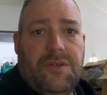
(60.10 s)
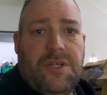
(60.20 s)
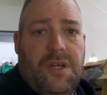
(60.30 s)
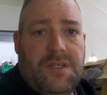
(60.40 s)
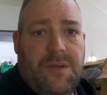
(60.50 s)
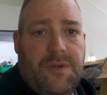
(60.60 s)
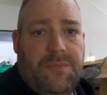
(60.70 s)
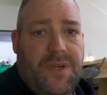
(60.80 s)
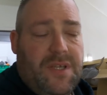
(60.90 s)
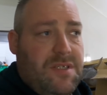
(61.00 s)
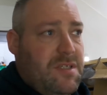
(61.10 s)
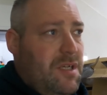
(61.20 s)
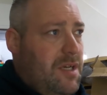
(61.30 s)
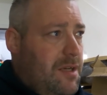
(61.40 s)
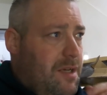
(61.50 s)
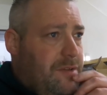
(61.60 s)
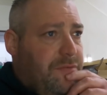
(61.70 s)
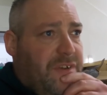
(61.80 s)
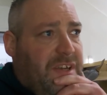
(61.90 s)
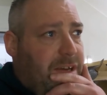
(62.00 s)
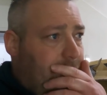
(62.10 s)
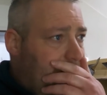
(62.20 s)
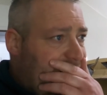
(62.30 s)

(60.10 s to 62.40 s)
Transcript: show you some of the bits and the Fiat